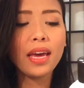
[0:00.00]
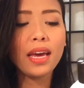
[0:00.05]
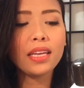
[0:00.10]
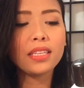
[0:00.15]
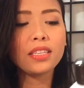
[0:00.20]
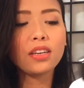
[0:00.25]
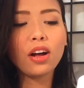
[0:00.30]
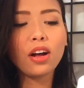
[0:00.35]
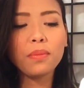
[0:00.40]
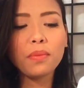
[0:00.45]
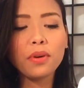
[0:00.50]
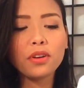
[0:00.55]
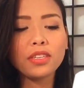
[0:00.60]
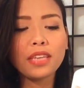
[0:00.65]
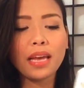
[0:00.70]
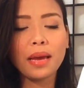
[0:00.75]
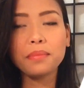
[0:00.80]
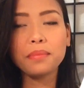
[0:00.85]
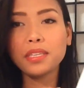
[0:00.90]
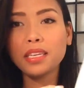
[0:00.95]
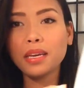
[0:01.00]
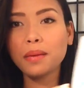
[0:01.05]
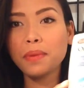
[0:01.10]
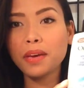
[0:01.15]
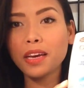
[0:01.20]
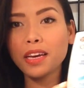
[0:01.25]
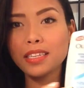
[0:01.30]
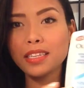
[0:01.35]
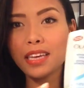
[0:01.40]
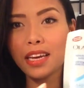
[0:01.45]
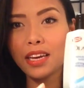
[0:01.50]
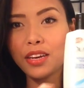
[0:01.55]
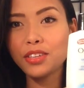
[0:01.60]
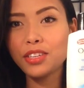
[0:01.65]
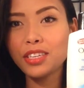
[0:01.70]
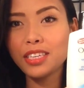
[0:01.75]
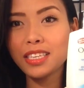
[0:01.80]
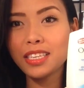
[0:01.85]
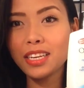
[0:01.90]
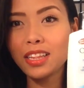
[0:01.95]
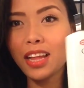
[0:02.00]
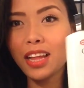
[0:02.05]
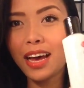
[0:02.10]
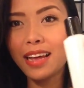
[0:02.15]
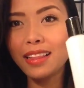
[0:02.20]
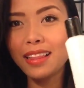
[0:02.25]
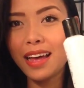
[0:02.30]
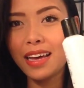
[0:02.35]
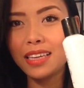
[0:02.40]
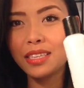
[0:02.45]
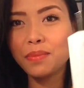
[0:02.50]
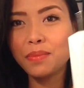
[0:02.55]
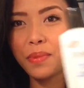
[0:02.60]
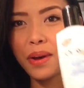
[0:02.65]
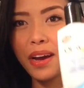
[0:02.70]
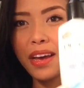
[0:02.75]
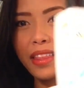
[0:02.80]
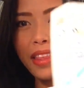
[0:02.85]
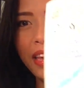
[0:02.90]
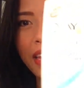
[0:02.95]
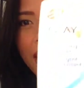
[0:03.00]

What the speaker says: it's almost empty because I used this a lot last month.